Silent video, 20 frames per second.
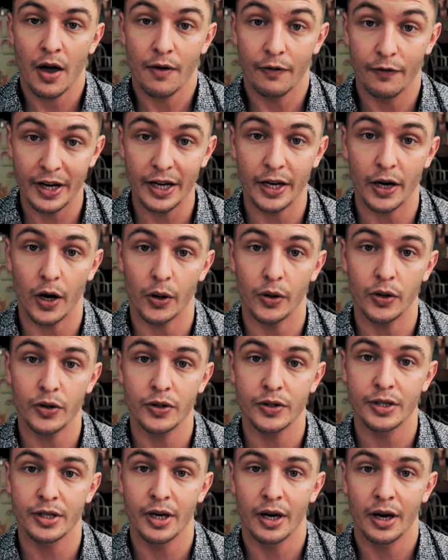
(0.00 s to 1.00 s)

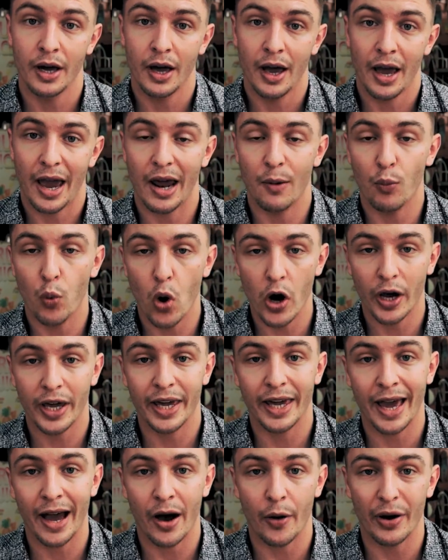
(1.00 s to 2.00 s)
videos, in working
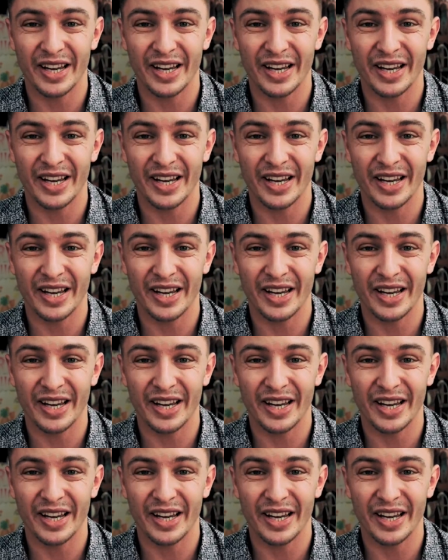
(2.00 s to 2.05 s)
out